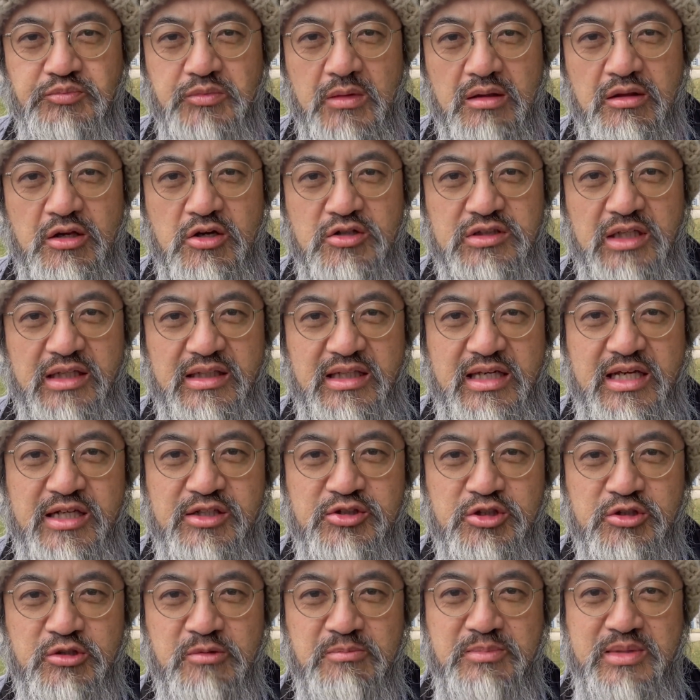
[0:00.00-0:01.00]
there's like
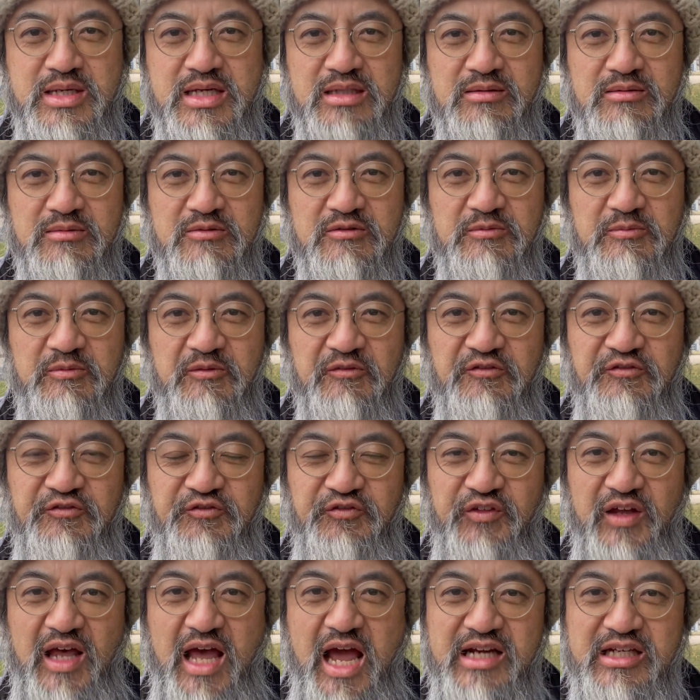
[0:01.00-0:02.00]
intermittent
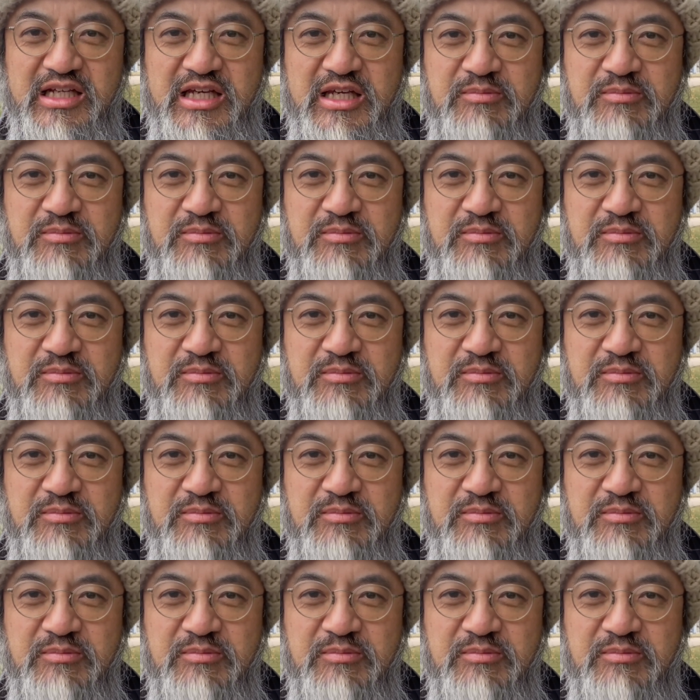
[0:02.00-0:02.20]
fatty